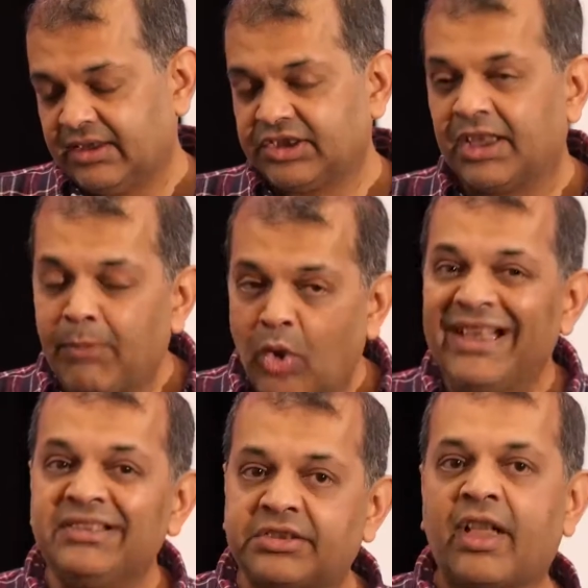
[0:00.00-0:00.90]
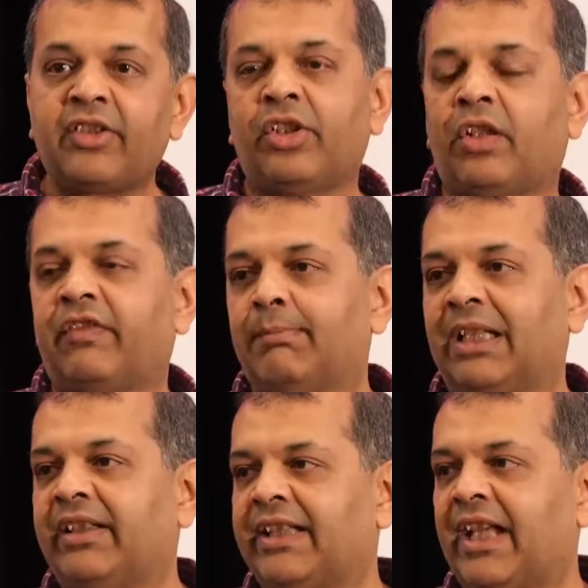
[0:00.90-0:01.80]
So the modern structure of the
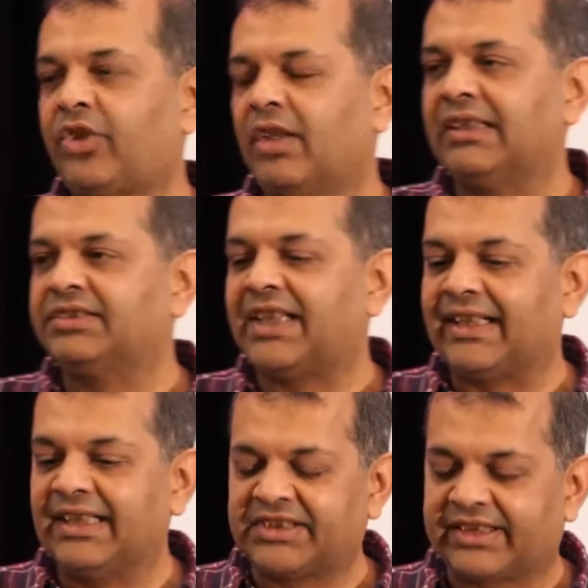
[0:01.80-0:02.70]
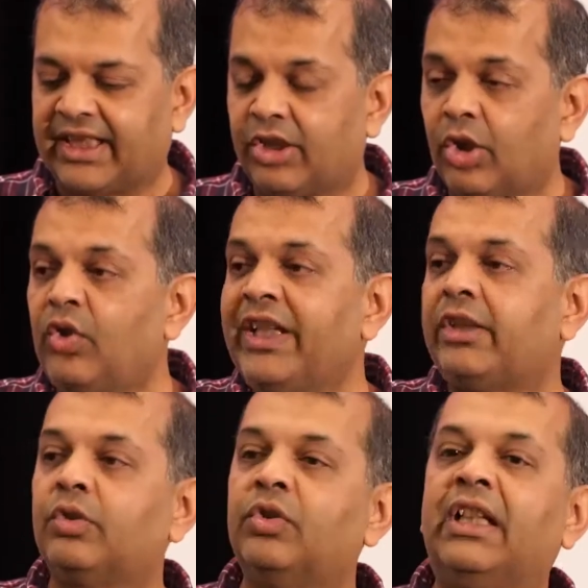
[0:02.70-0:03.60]
multinational is like this. It can go
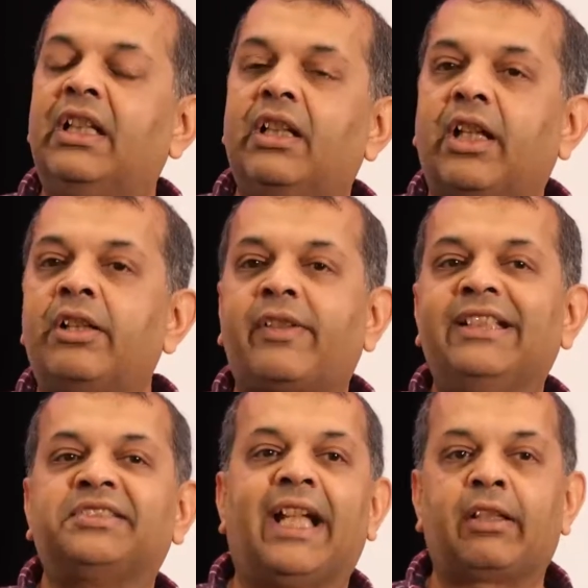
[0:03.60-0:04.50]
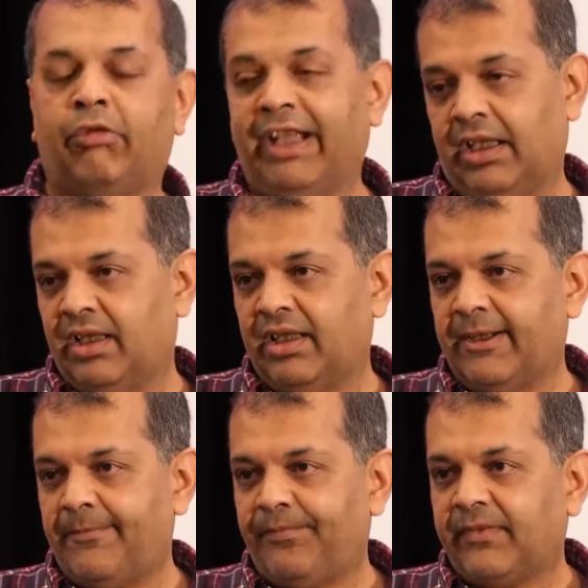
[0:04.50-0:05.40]
into countries at will,
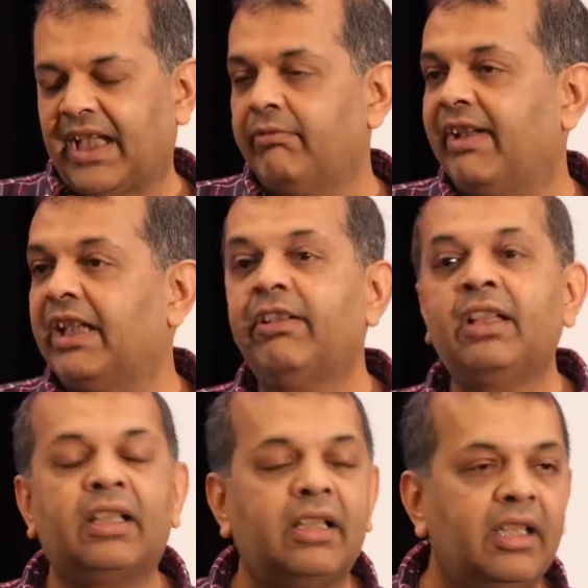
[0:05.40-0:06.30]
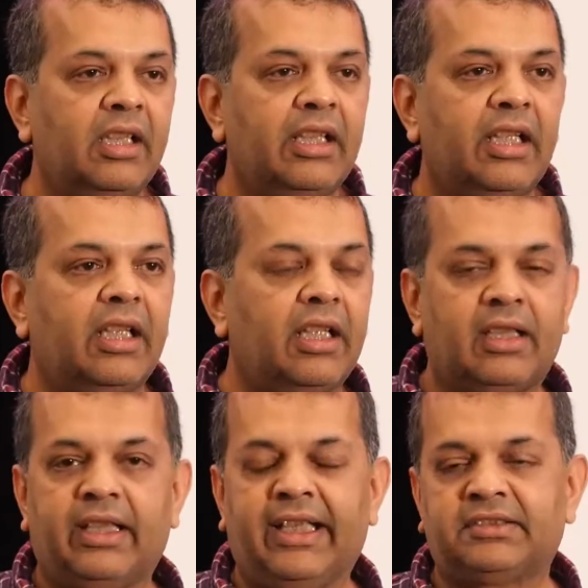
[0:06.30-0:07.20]
and whenever
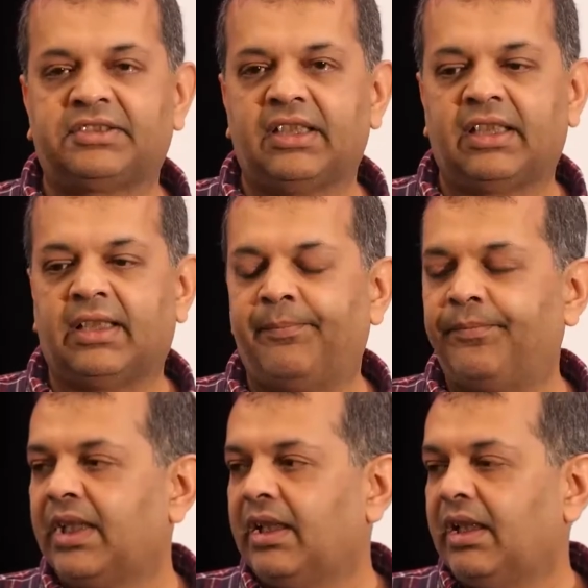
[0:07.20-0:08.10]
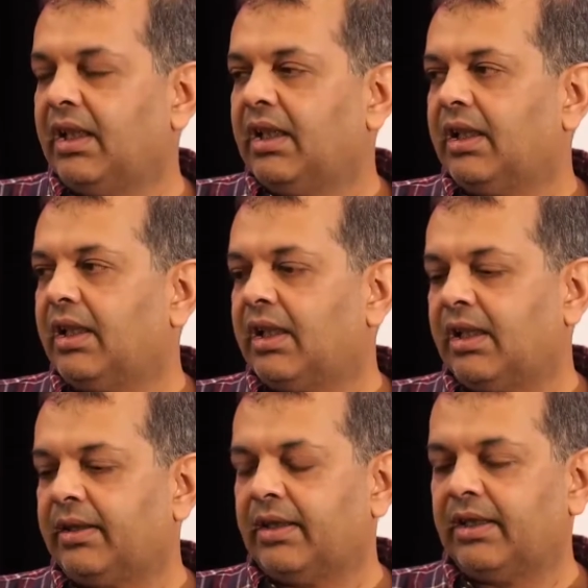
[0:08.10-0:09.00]
uh, its um, uh,